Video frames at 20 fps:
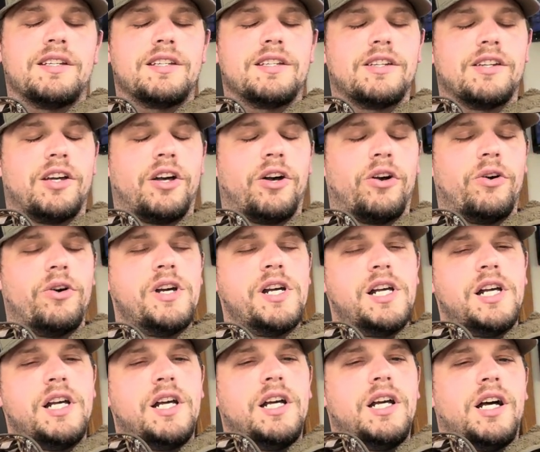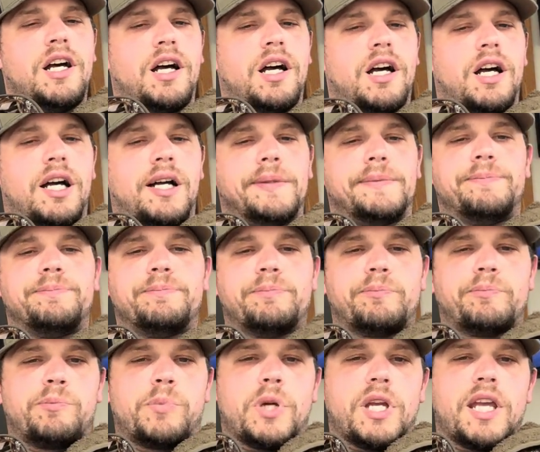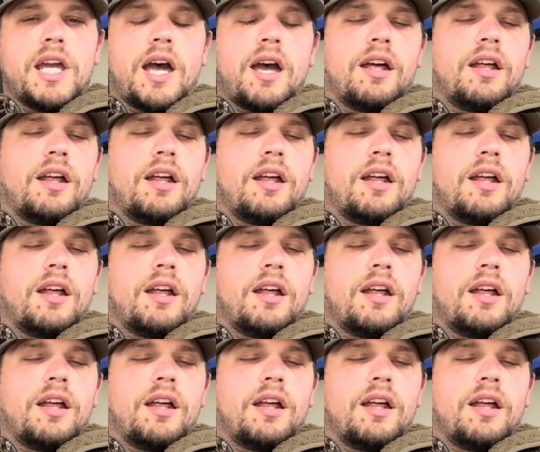So but yeah,